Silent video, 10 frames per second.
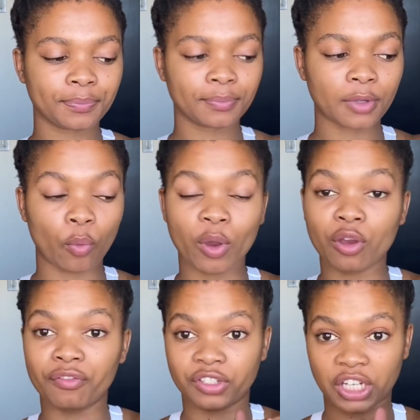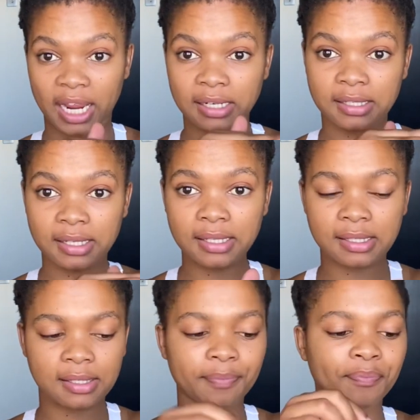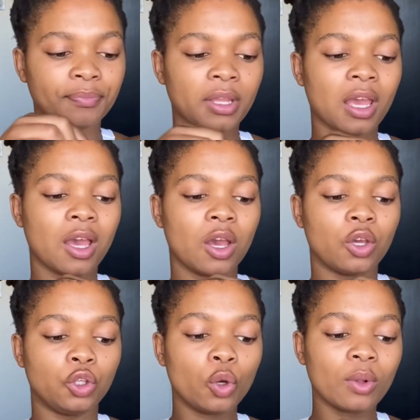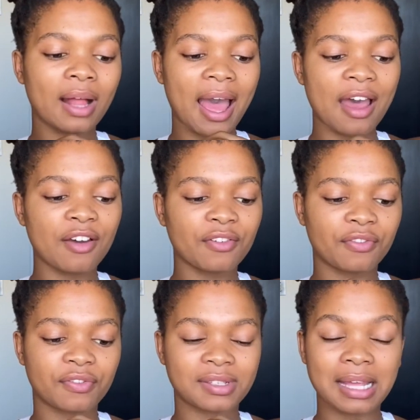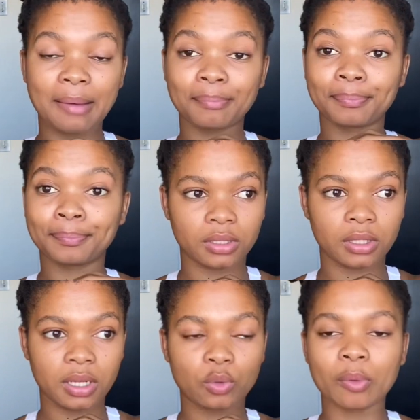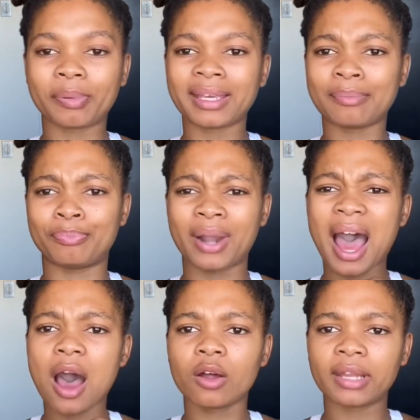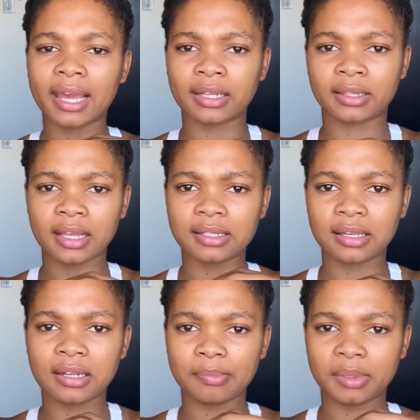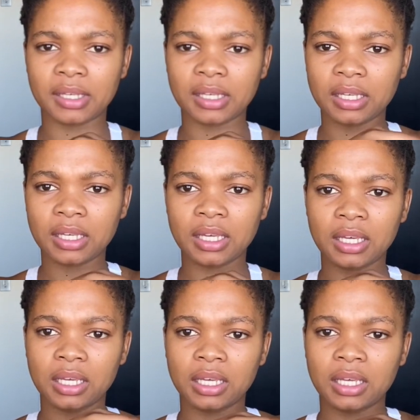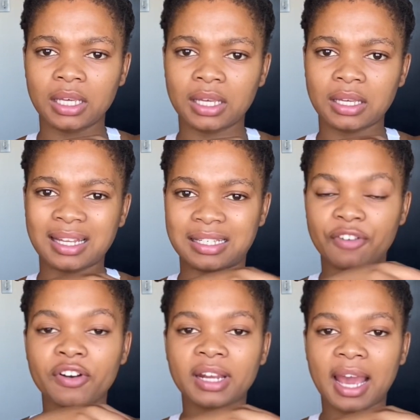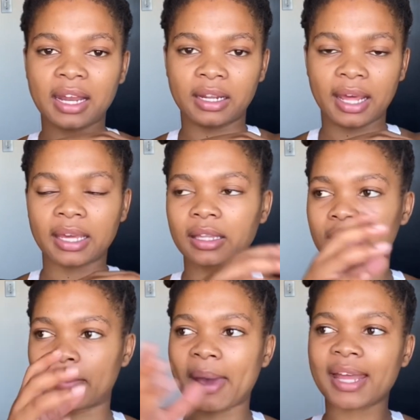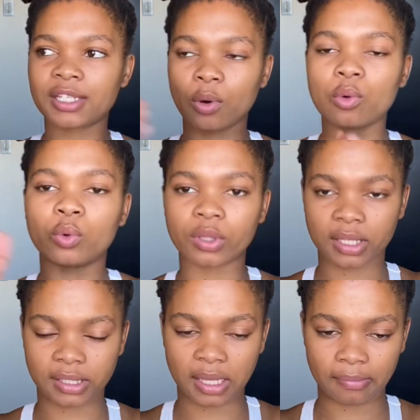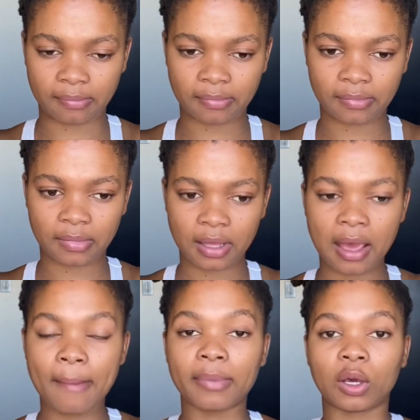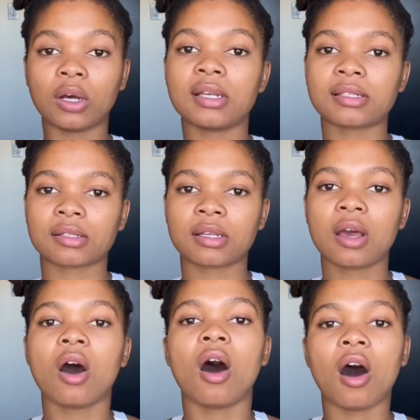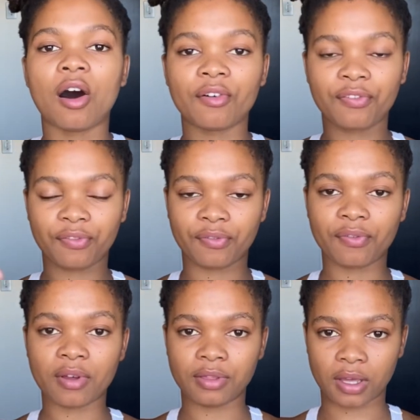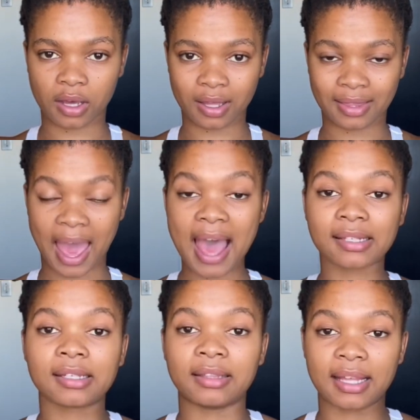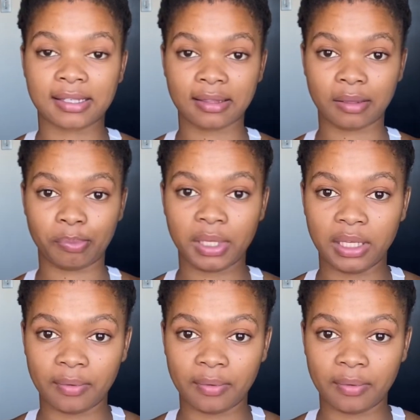where your vagina sits, you will have some, it will be brown, like there's gonna be a different color, like the panty won't look the same, because of the acid that's in the pee.